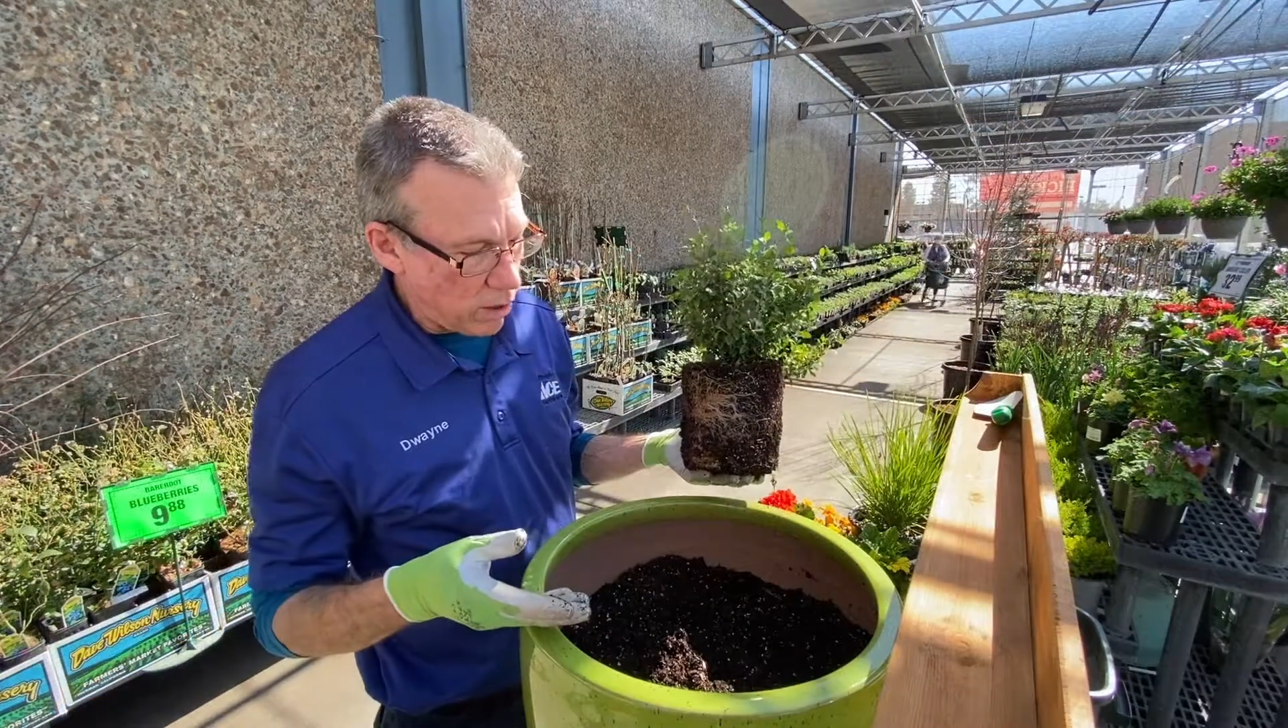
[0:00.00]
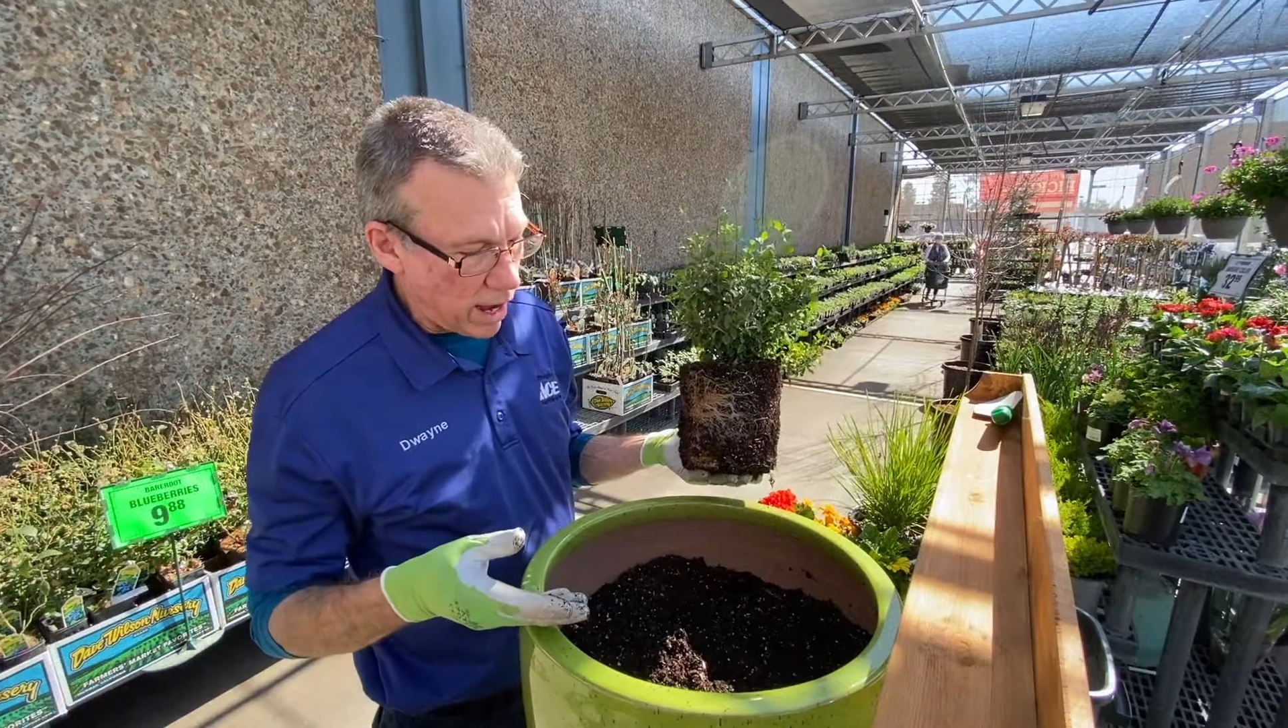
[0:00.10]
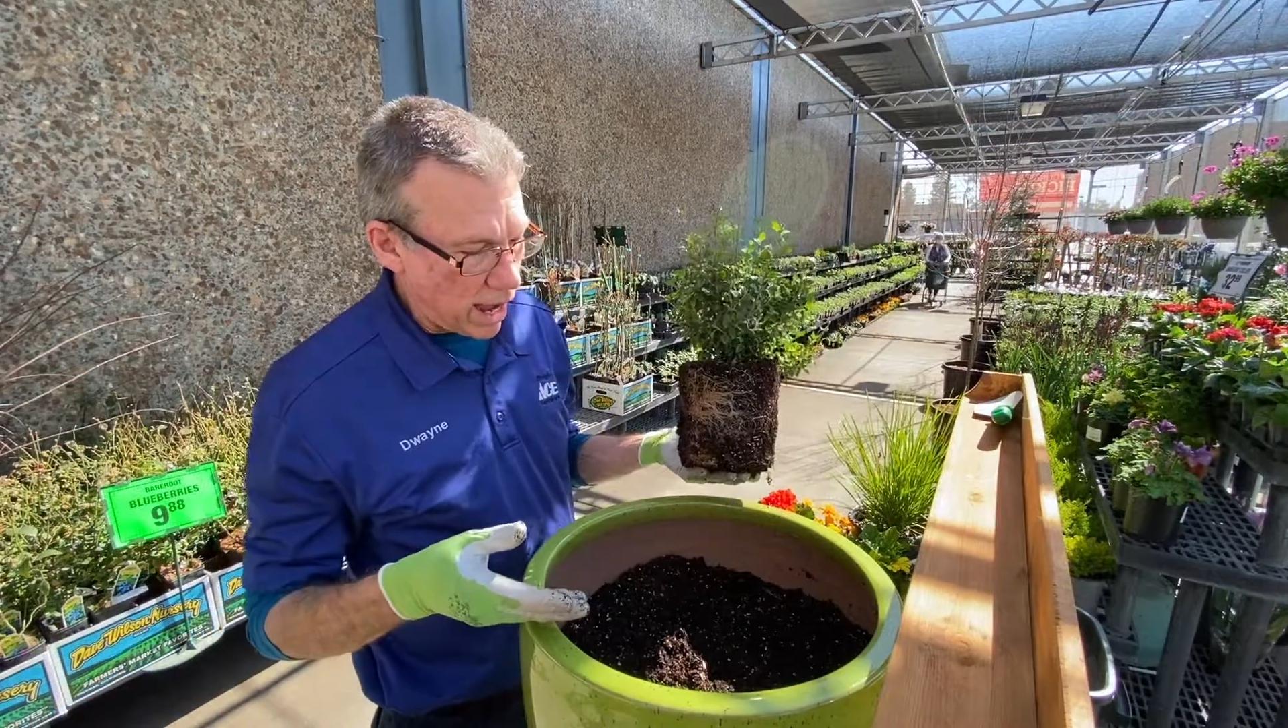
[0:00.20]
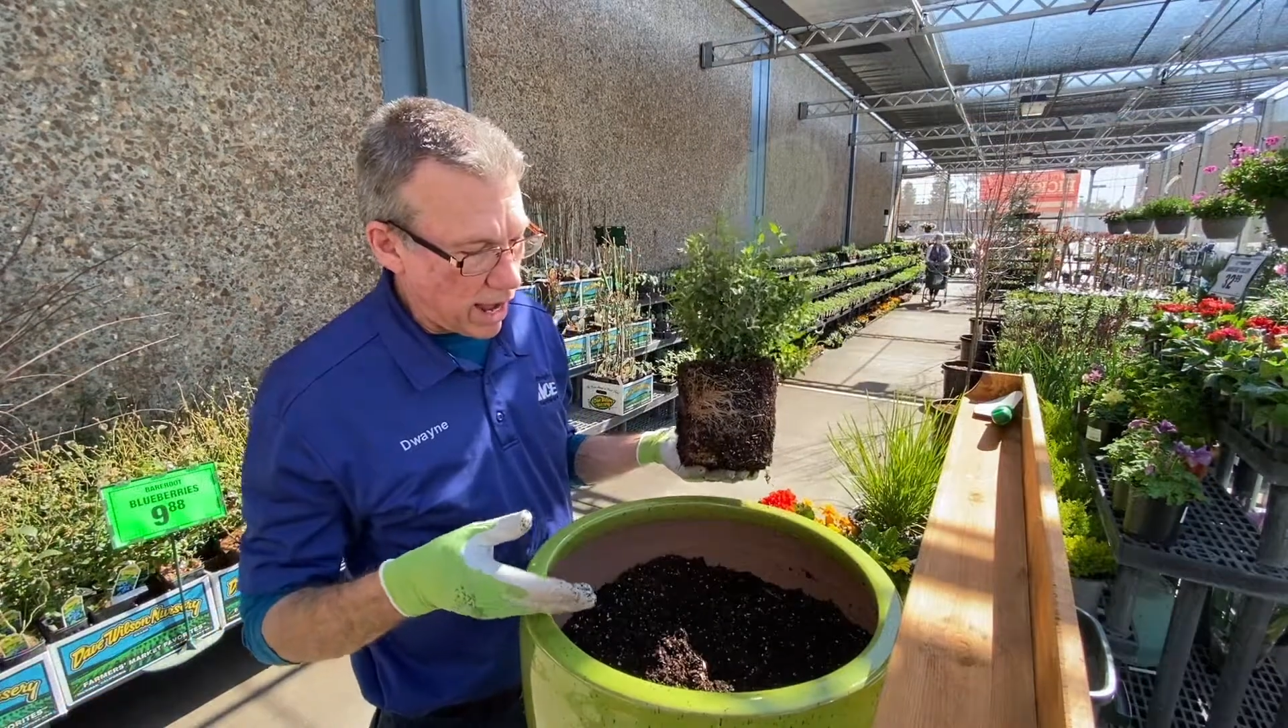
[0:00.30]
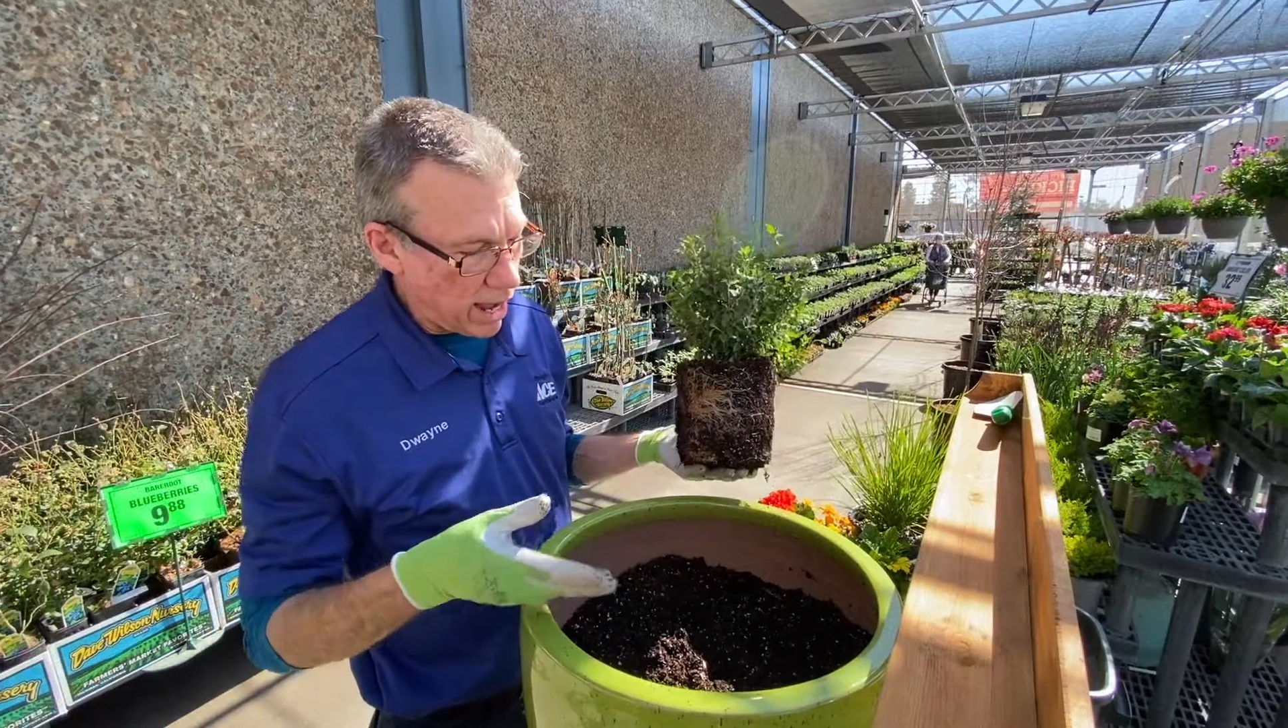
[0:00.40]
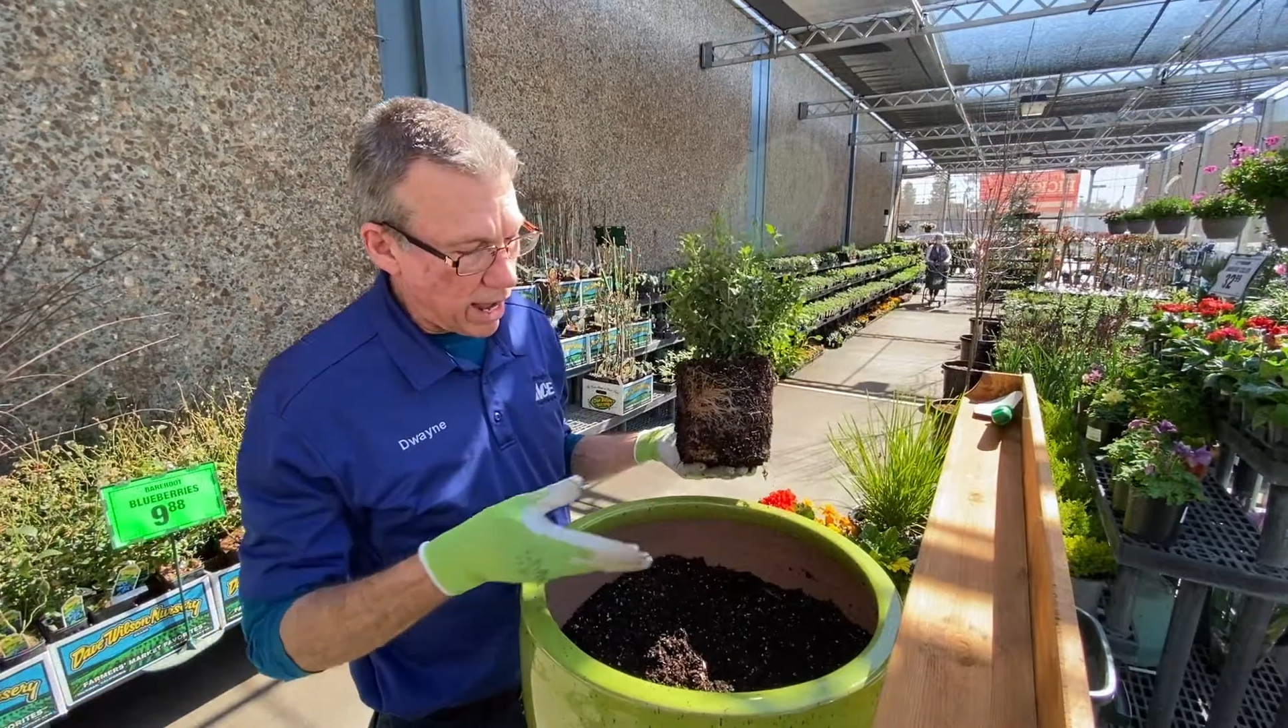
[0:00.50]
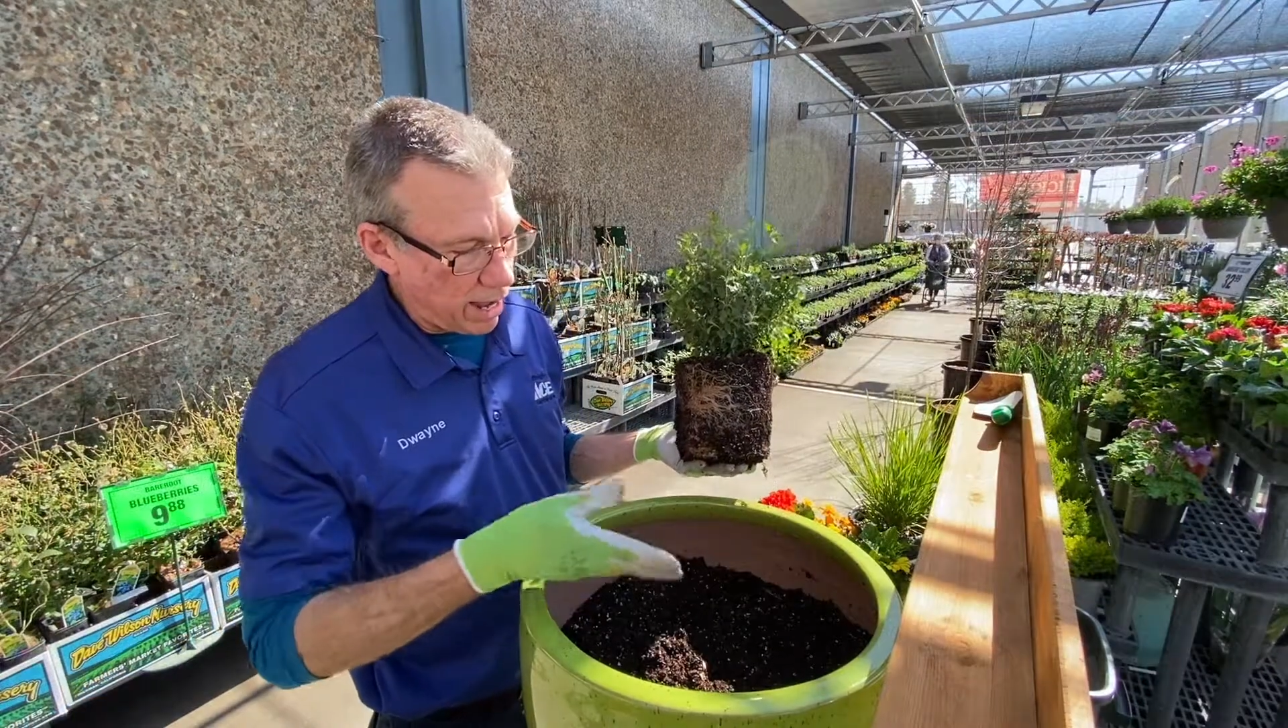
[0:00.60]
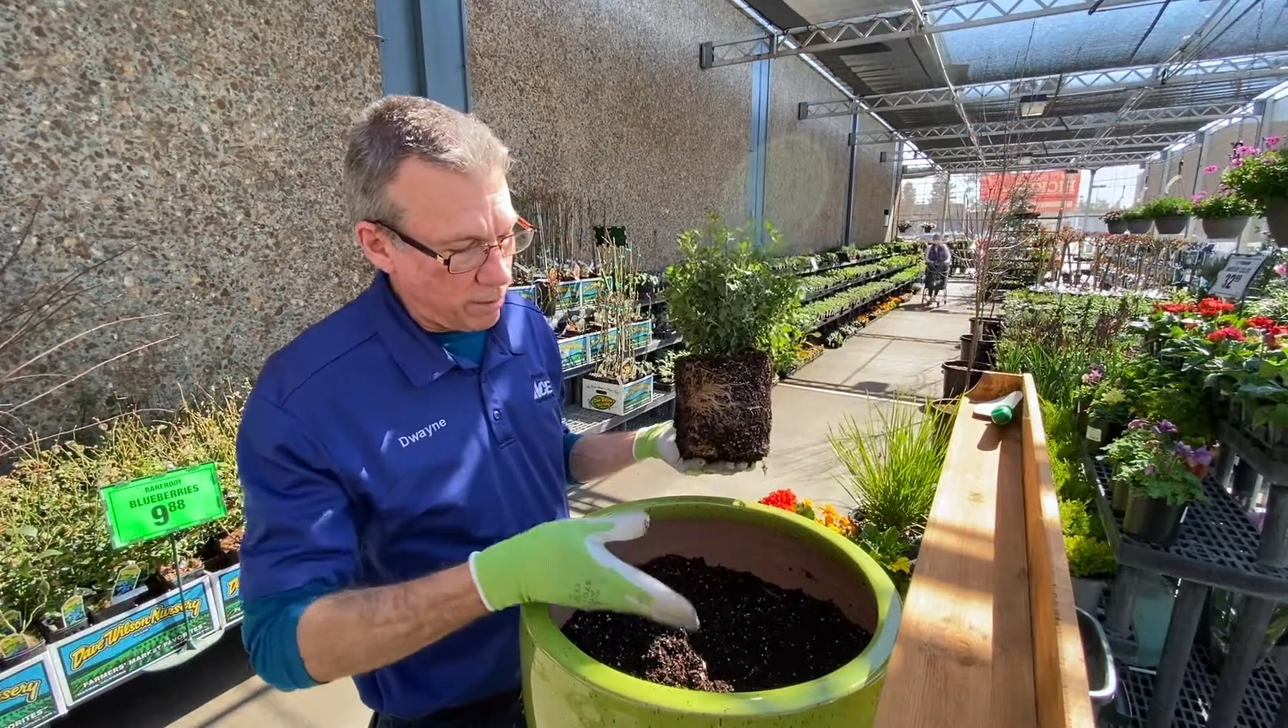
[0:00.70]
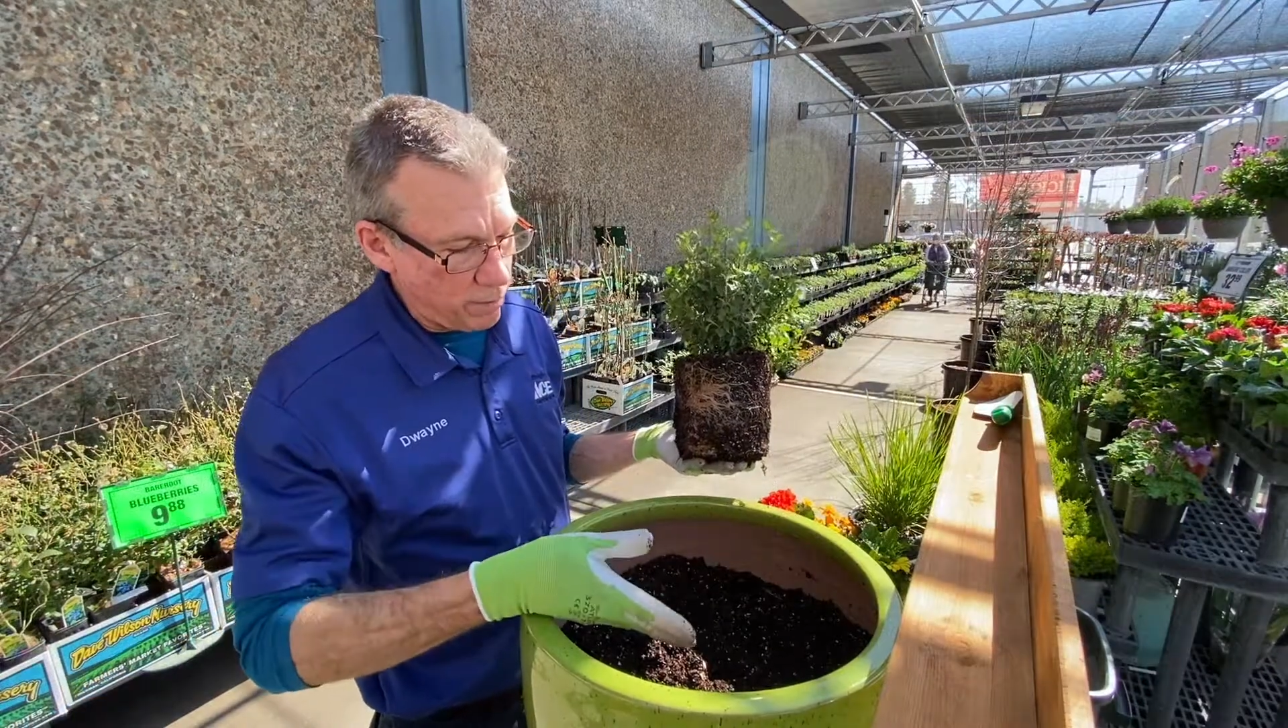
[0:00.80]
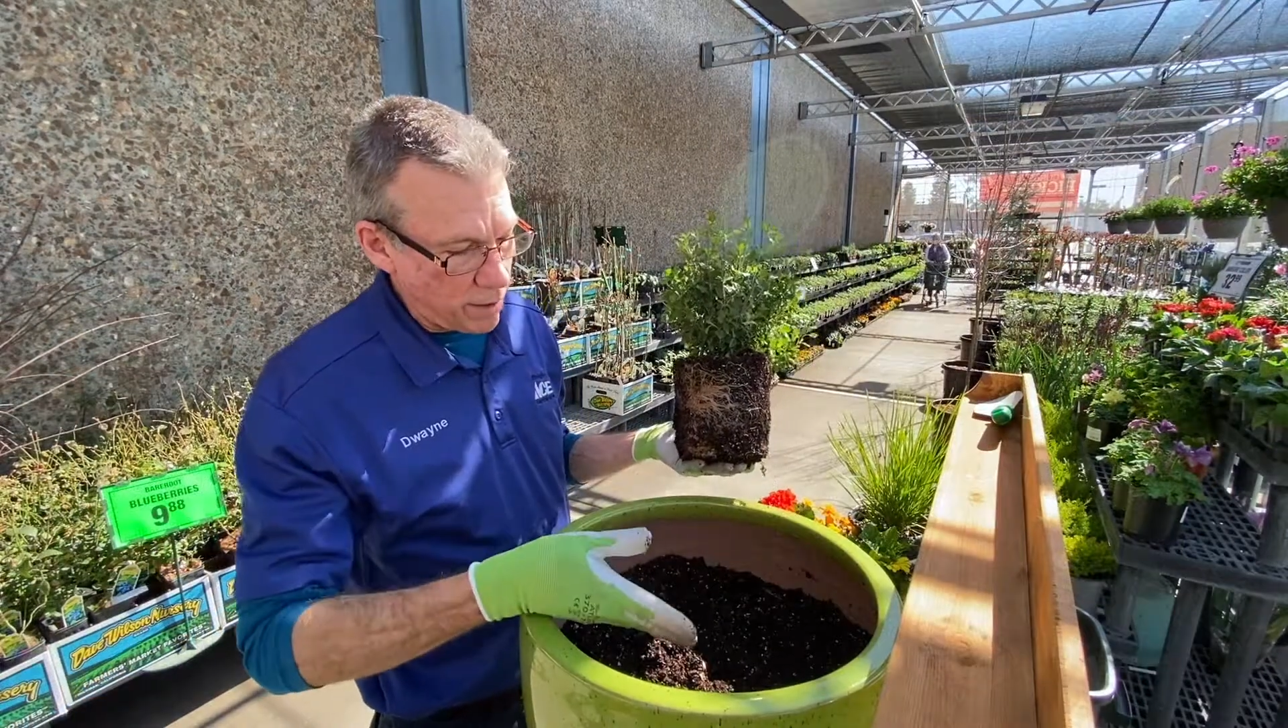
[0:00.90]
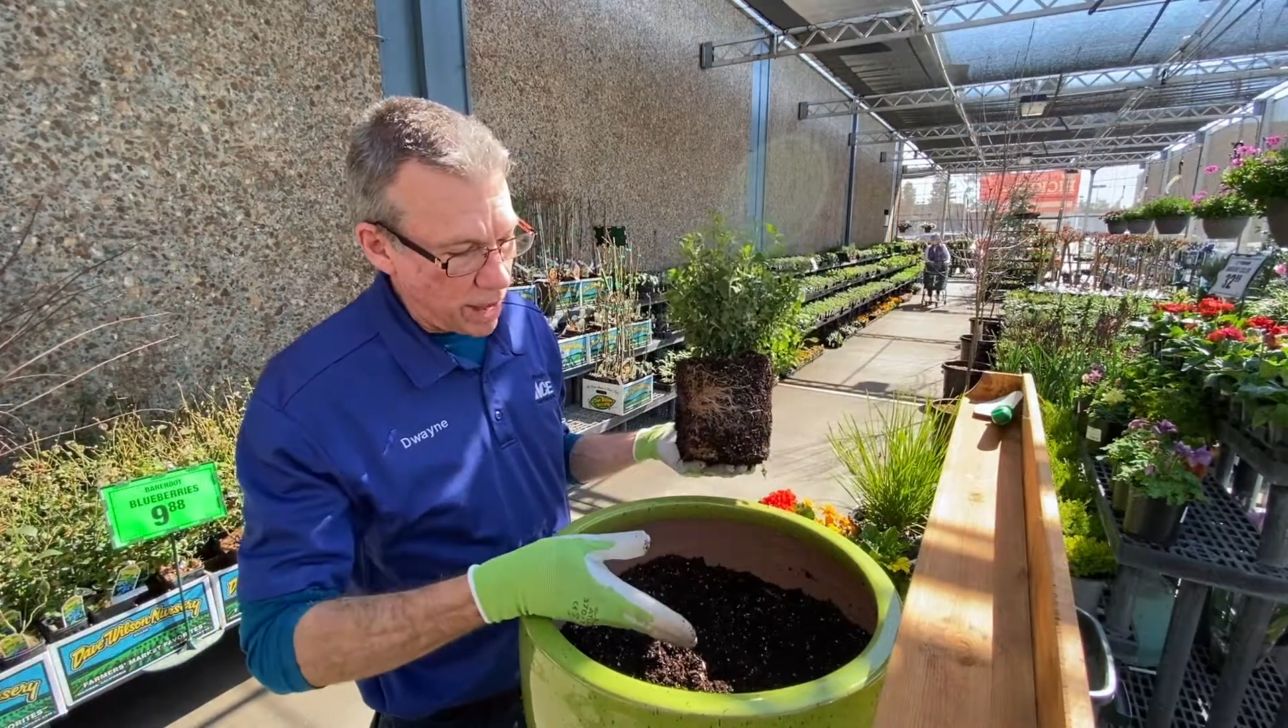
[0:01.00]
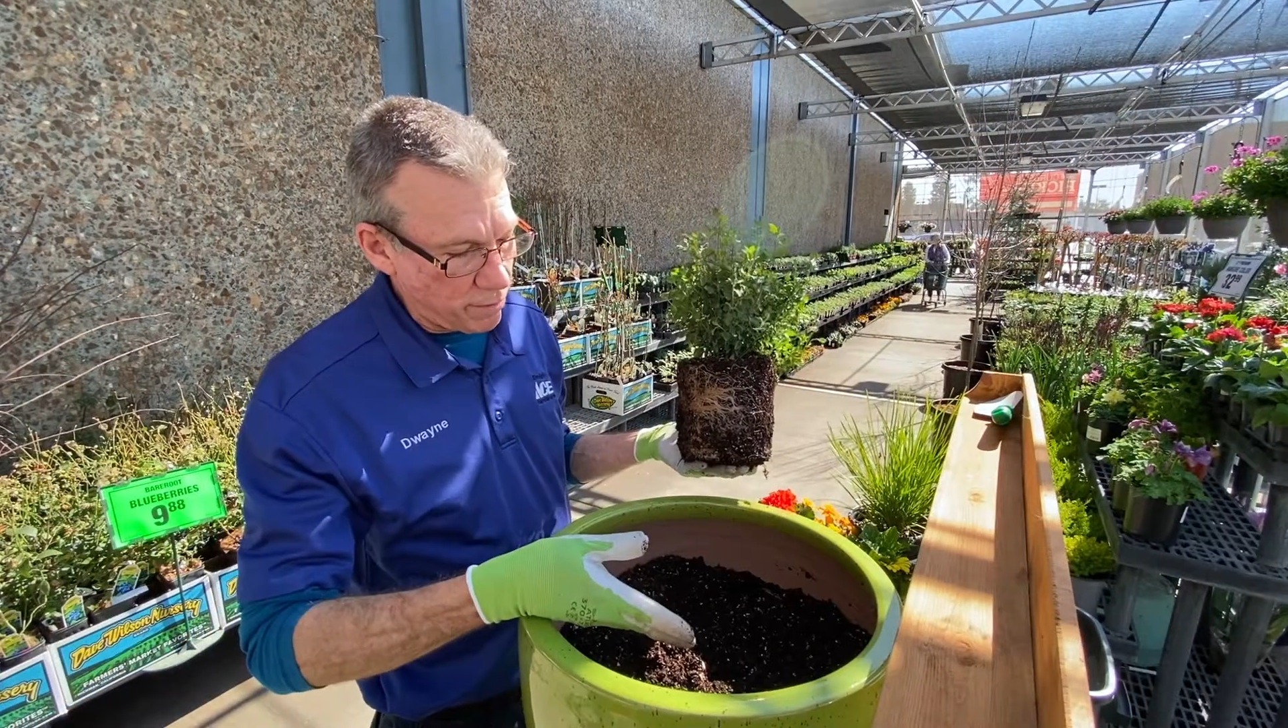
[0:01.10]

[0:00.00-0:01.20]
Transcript: I've